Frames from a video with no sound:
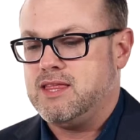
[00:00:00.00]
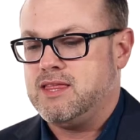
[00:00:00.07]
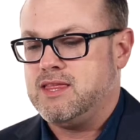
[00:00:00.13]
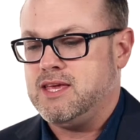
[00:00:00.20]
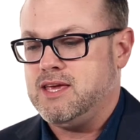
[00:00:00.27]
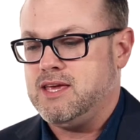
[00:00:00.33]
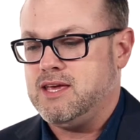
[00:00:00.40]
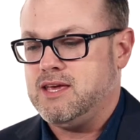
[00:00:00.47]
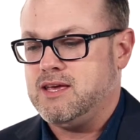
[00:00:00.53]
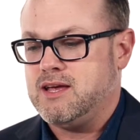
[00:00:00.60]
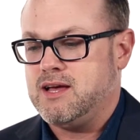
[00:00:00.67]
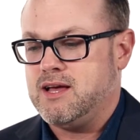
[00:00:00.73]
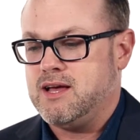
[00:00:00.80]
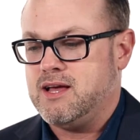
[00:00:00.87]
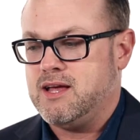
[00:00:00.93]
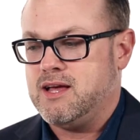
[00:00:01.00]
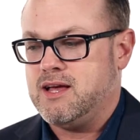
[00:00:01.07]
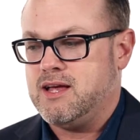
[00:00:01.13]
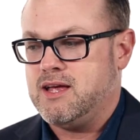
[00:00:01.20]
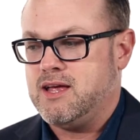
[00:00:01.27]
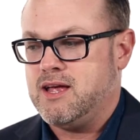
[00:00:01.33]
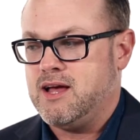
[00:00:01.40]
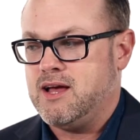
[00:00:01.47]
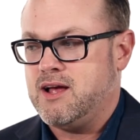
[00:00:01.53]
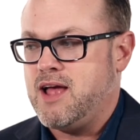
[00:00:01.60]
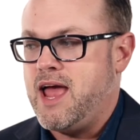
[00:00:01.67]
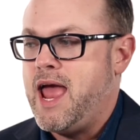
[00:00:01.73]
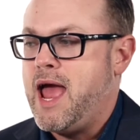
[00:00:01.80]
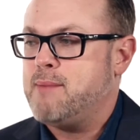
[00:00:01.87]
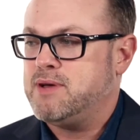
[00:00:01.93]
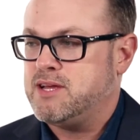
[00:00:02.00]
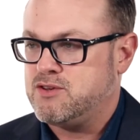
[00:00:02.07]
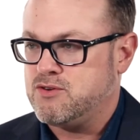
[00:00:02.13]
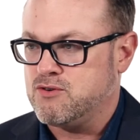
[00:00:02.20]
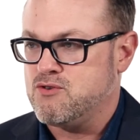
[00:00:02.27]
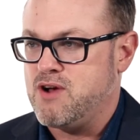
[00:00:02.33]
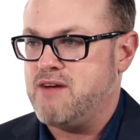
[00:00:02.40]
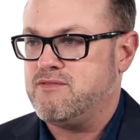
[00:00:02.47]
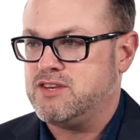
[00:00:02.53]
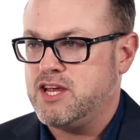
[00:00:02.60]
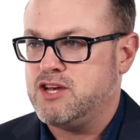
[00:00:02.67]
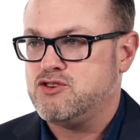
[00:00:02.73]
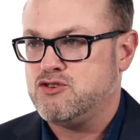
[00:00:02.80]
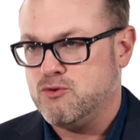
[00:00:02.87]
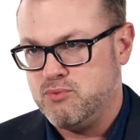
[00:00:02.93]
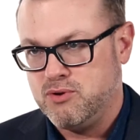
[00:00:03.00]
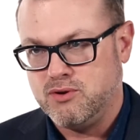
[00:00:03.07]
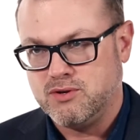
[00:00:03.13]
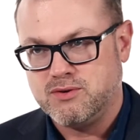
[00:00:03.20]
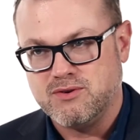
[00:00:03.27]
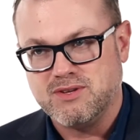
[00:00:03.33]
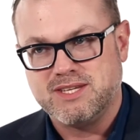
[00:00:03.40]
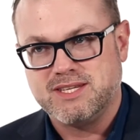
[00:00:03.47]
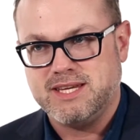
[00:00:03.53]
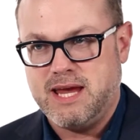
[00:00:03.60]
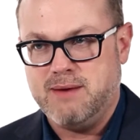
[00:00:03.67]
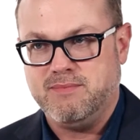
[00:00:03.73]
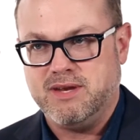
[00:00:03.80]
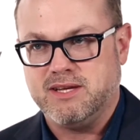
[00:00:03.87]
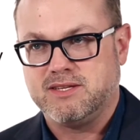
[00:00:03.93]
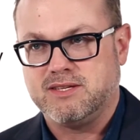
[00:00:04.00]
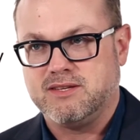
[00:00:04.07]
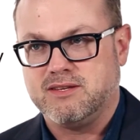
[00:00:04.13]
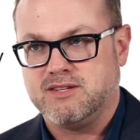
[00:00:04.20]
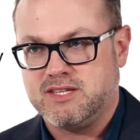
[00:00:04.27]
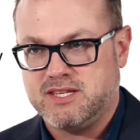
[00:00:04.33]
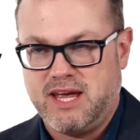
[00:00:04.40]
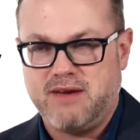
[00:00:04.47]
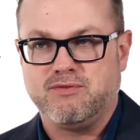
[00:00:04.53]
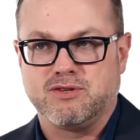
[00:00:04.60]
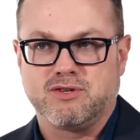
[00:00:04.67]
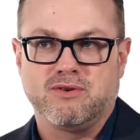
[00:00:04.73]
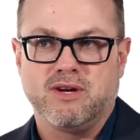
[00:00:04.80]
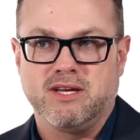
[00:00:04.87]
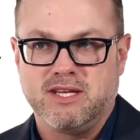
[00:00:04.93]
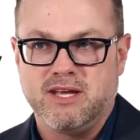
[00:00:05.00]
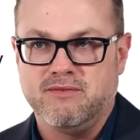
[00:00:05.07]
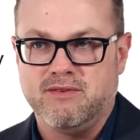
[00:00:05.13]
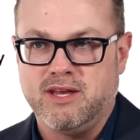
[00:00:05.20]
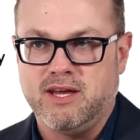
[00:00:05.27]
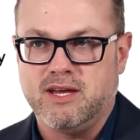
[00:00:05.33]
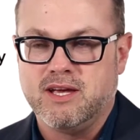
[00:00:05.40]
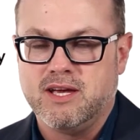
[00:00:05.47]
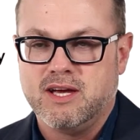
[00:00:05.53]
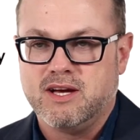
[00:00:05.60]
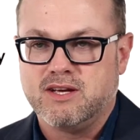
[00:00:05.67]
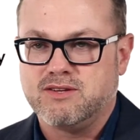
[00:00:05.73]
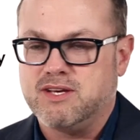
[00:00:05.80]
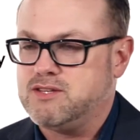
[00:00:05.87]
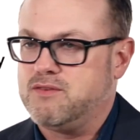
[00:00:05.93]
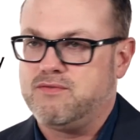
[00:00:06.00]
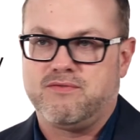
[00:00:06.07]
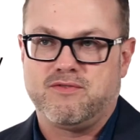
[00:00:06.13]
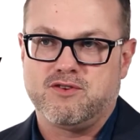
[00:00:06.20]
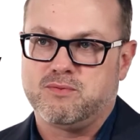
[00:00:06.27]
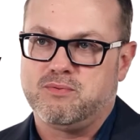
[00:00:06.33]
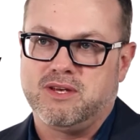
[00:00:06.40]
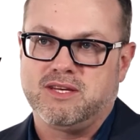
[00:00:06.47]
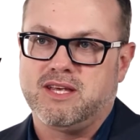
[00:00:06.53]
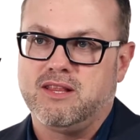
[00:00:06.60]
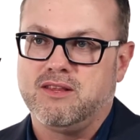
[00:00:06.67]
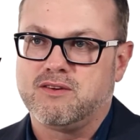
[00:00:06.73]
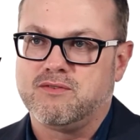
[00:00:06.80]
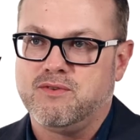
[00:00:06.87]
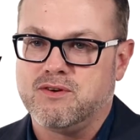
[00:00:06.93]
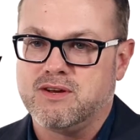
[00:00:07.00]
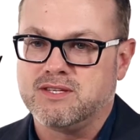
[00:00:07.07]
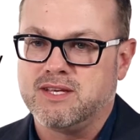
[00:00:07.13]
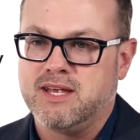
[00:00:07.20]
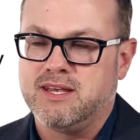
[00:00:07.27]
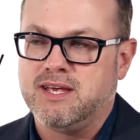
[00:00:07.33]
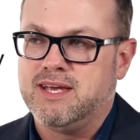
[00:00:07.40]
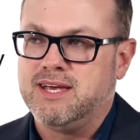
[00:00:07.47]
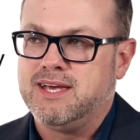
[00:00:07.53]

the habit or gravitational pull towards sameness stifles creativity. So that's the first place I look for, is that,